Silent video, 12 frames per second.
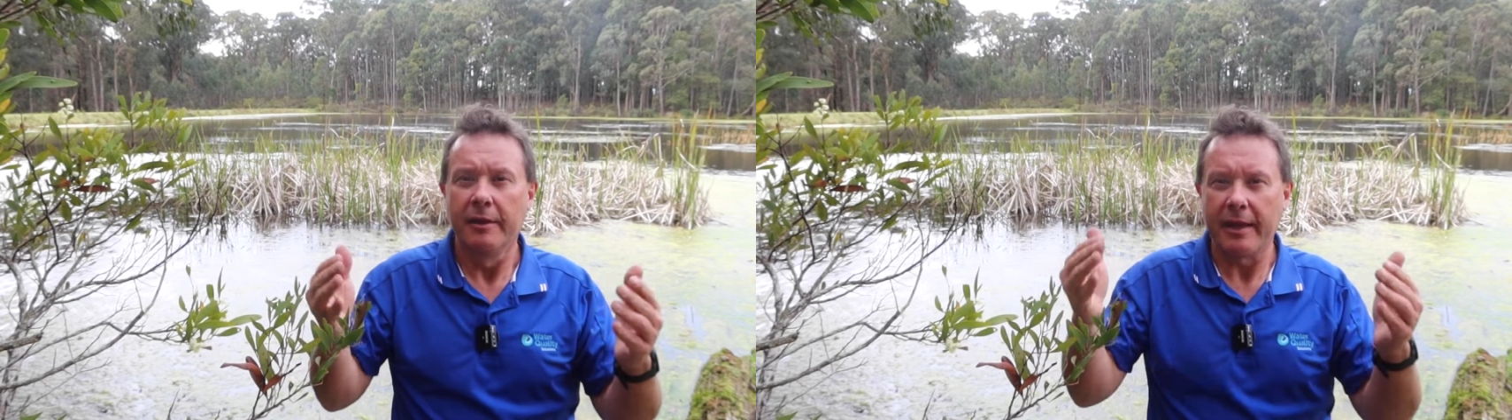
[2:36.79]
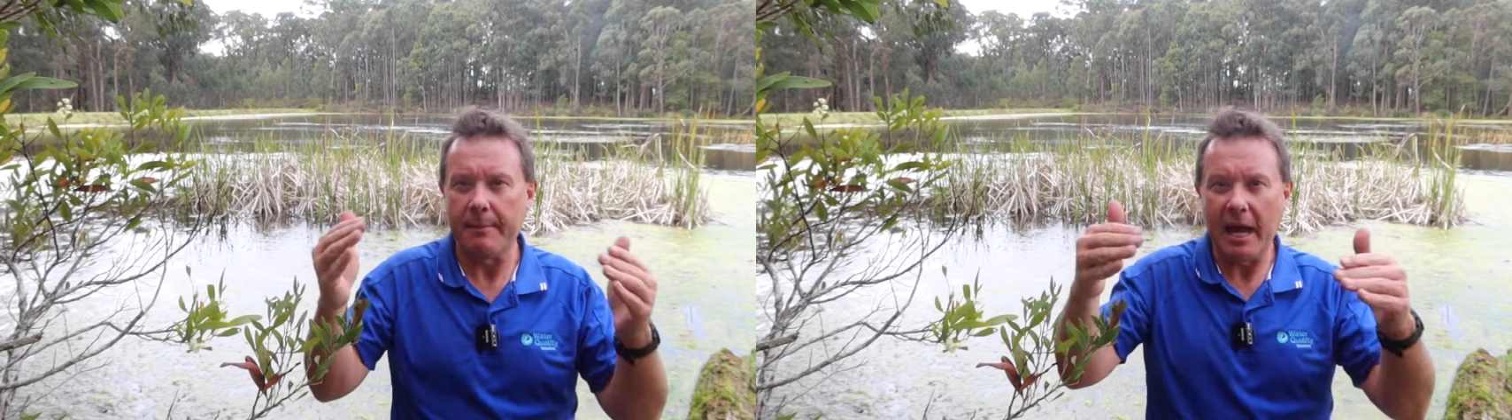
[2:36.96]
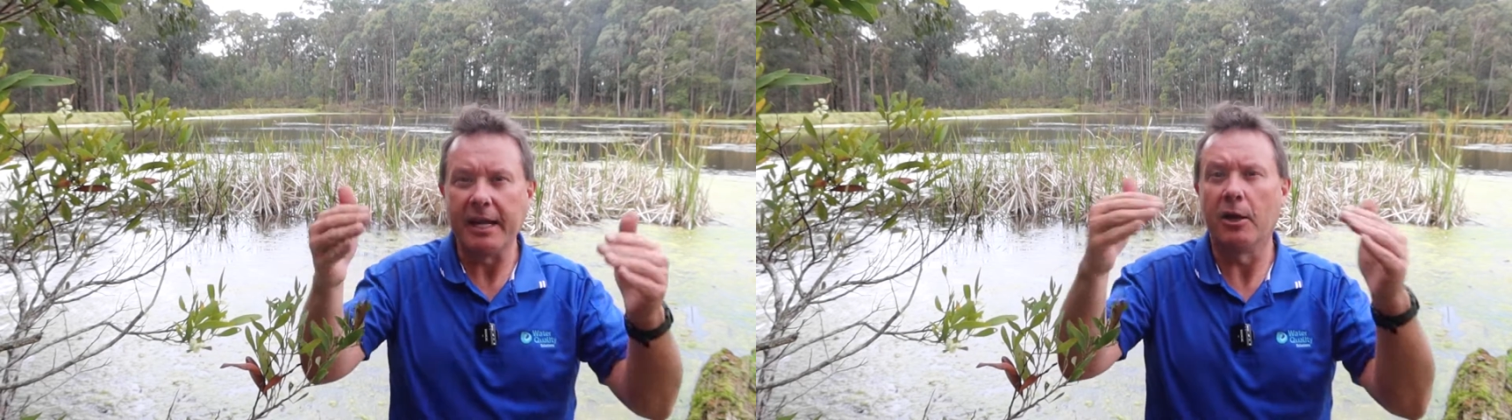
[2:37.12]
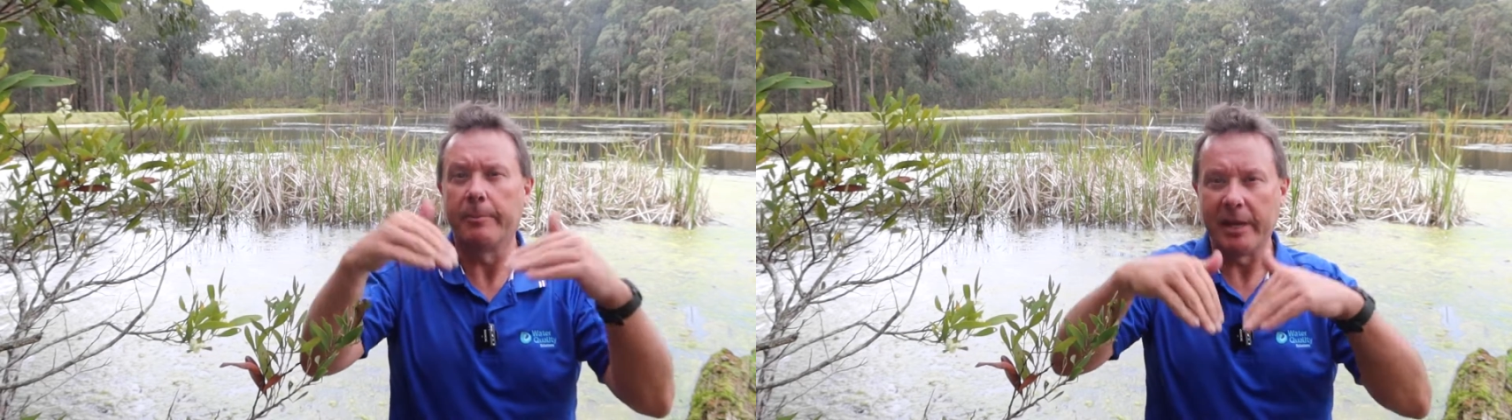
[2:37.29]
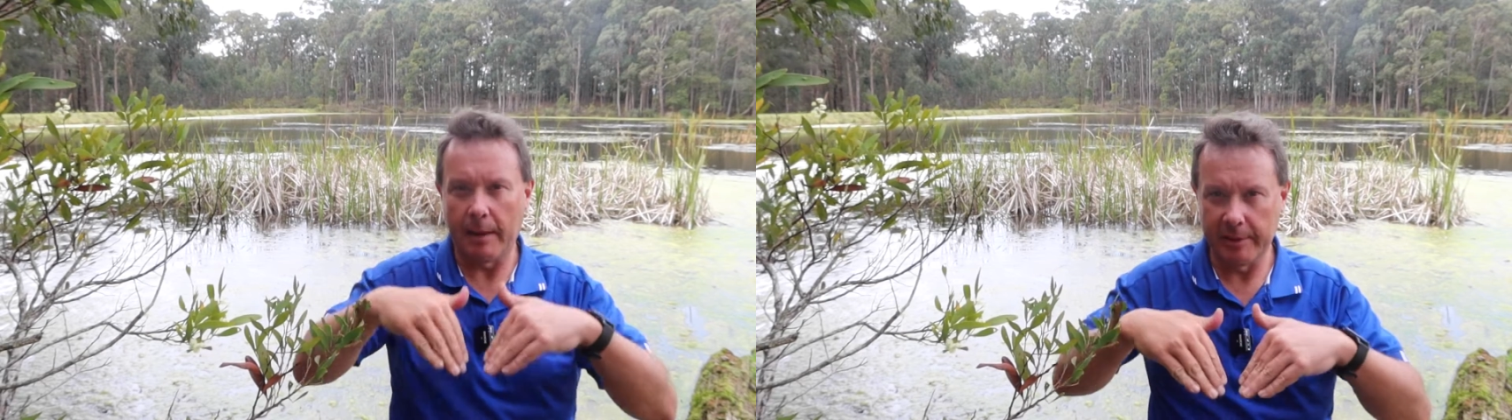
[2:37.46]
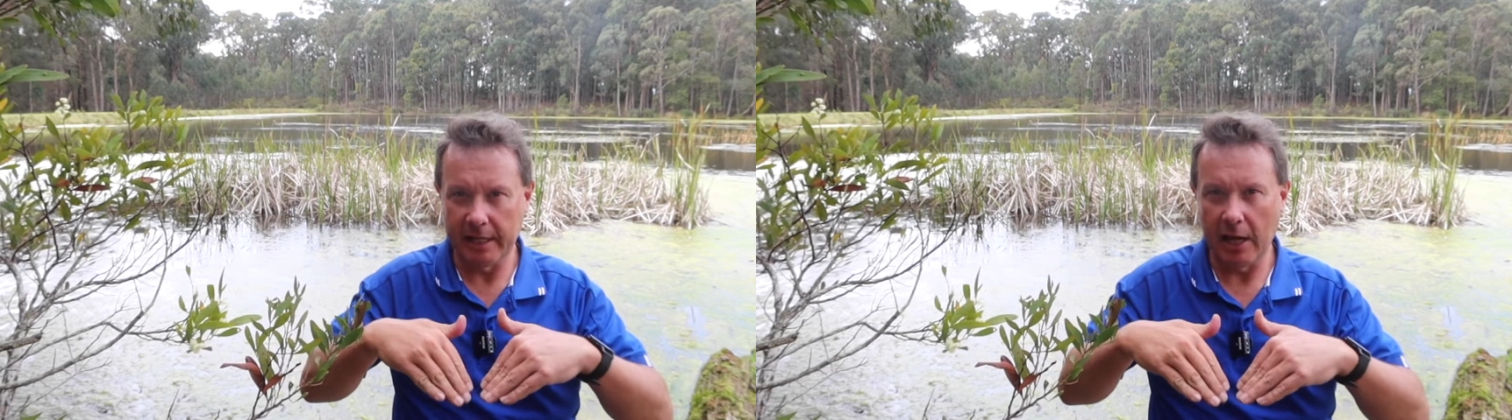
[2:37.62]
they may not
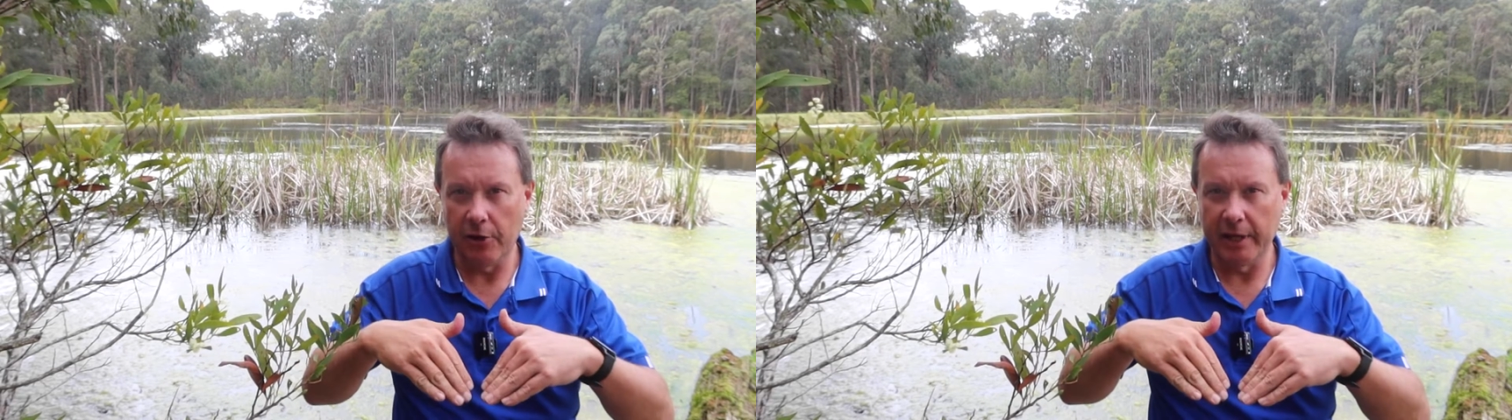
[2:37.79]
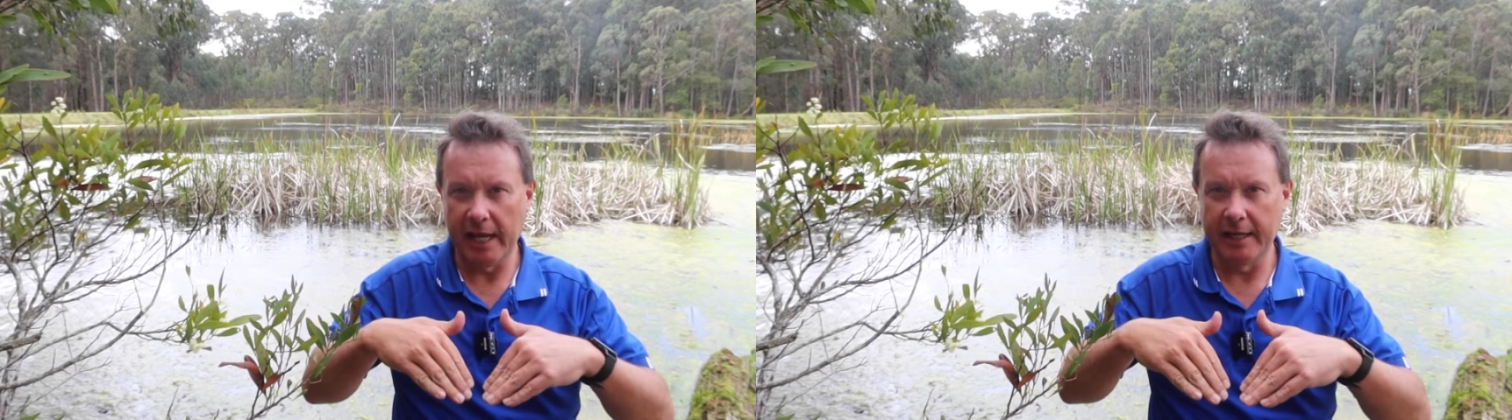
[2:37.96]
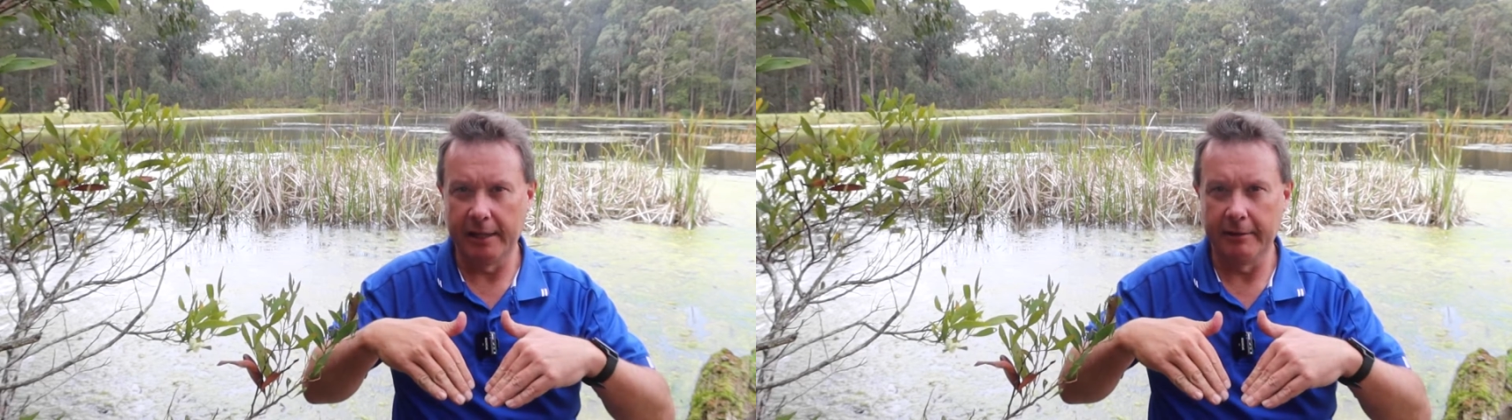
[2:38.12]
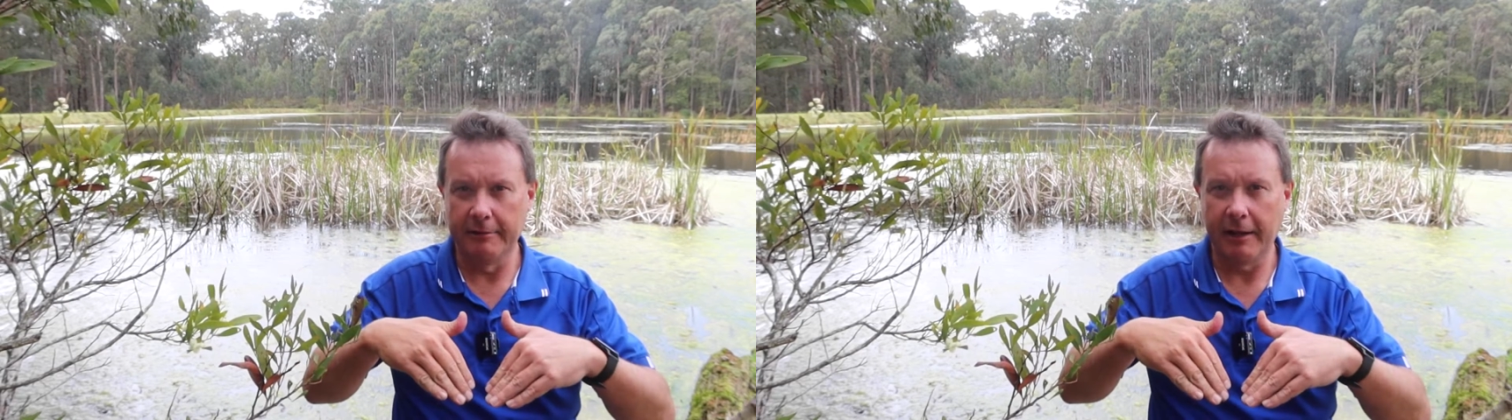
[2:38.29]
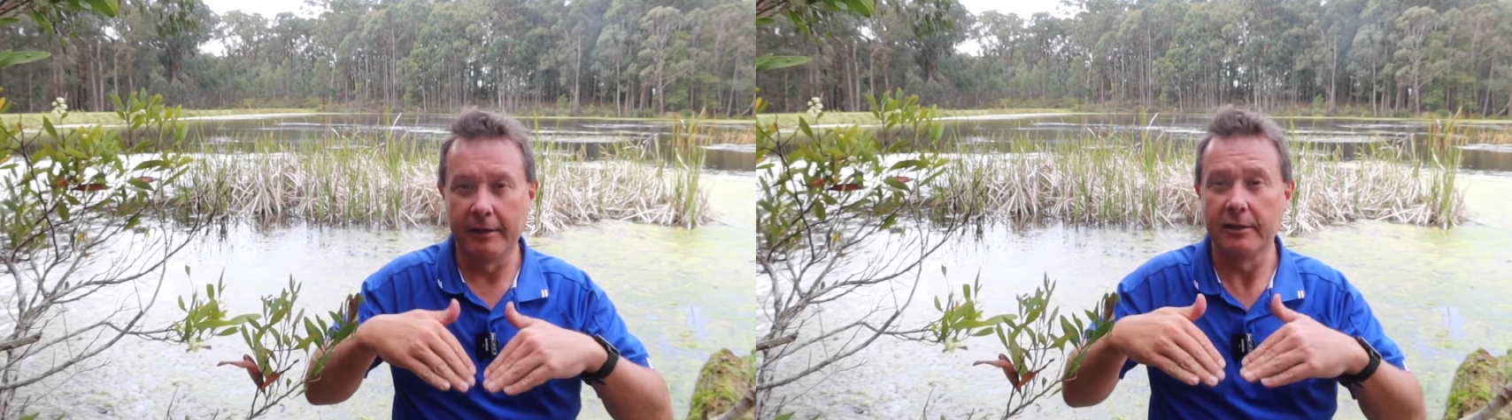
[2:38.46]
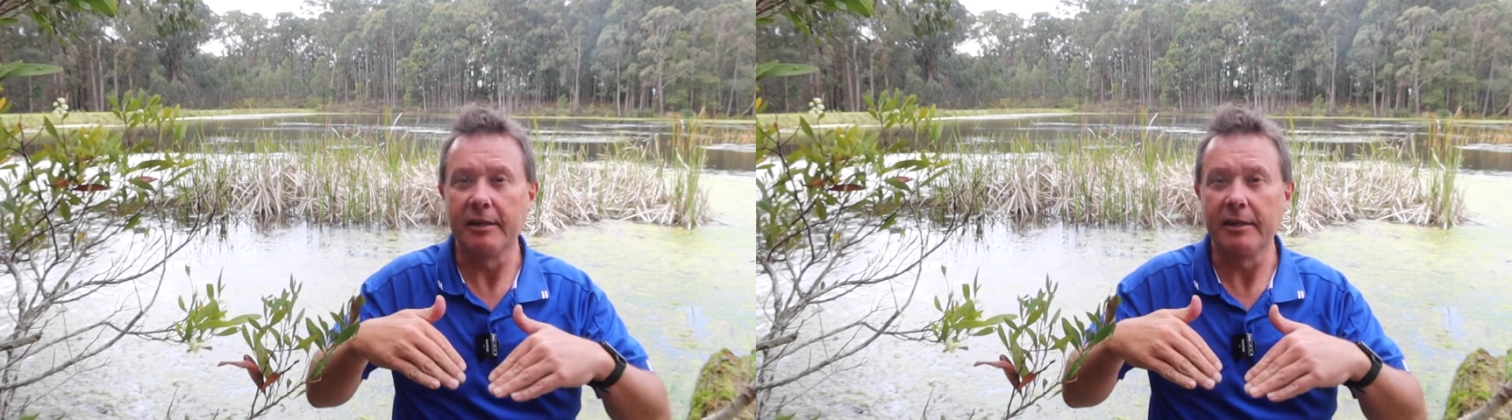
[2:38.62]
be able to go down and